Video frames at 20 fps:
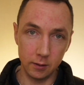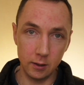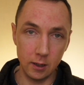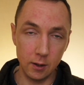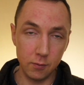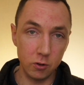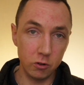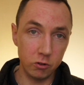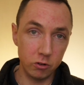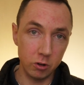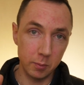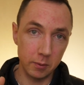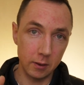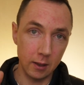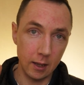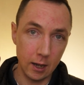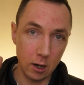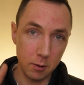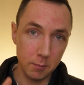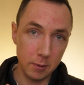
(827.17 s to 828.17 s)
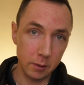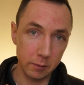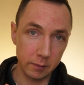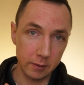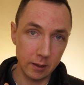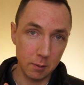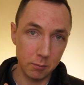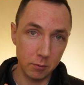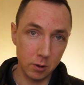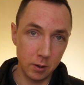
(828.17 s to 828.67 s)
If you shoot with an L mount
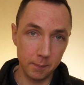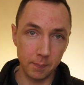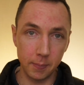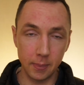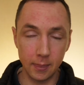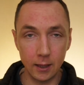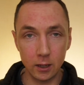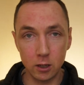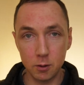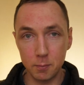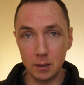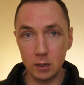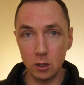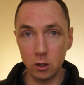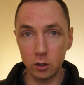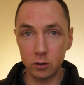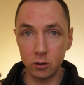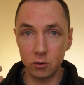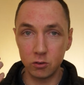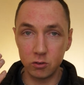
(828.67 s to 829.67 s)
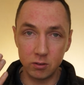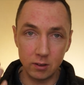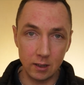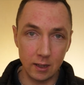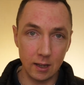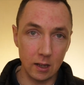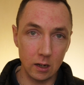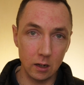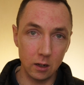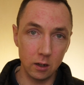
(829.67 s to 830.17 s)
camera, that could be Leica
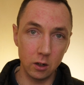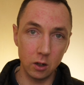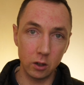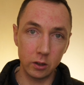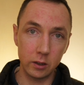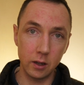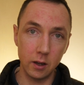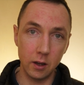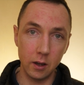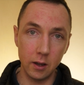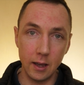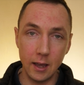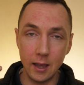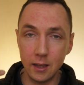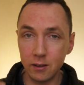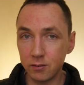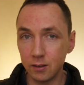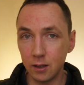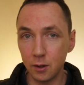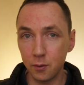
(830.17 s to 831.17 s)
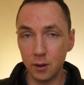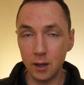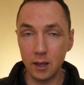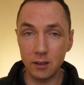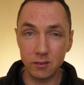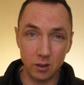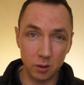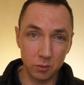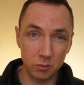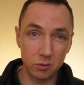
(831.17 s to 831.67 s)
CL, Leica SL,
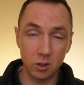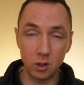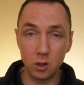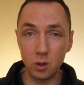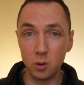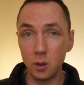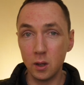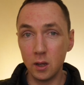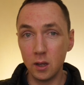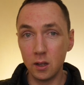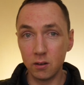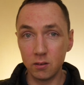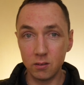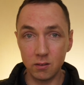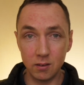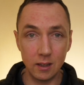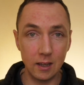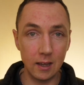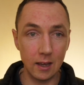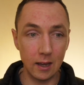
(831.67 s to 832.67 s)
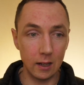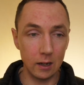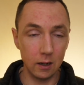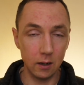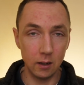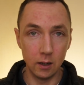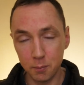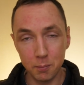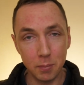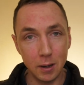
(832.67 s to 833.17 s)
SL2,
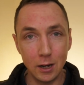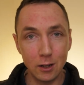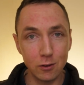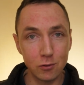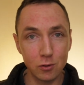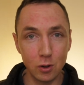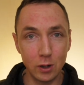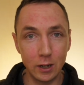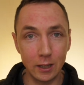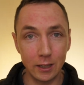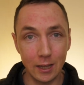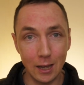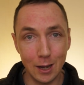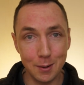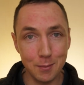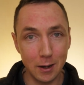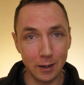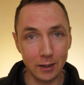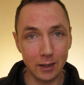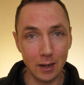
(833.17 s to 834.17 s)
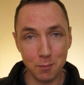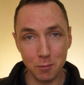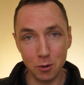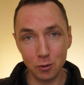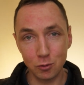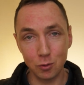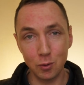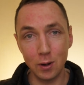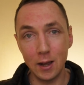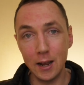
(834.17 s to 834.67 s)
TL, Panasonic L-mount
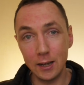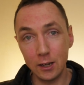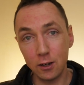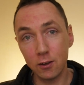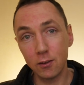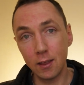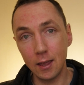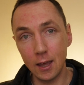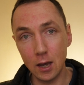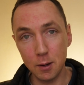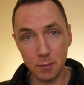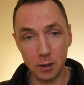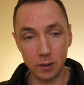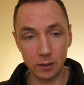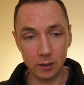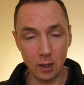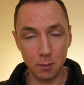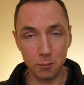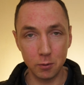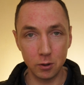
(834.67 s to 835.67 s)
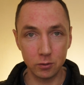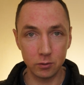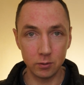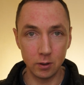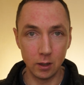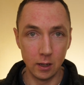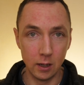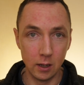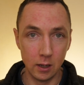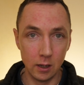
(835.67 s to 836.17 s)
cameras or any other L-mount cameras.
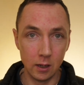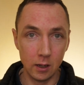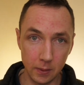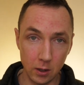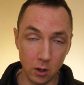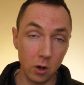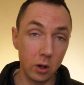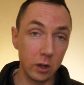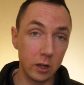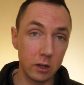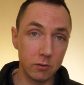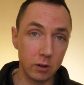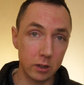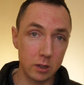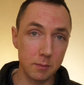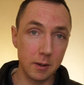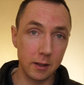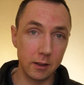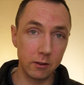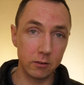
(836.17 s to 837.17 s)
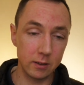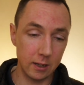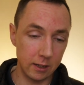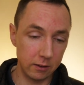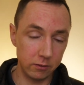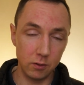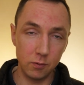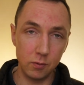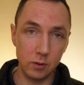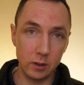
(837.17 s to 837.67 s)
I highly recommend this
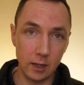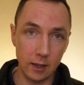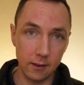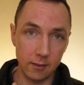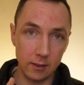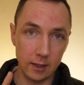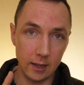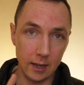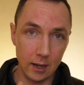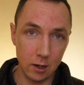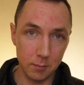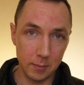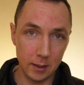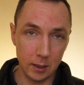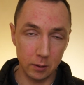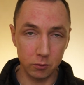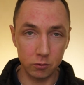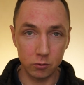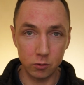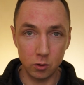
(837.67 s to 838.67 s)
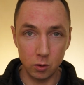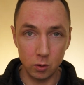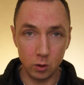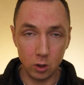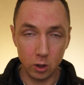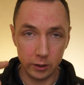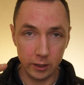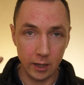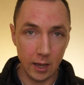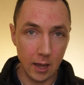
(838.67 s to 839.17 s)
lens if you get the L-mount to
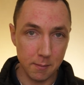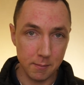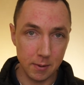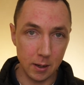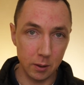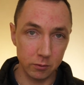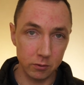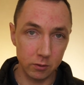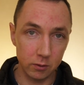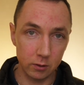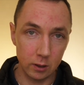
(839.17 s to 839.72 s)
Leica M-mount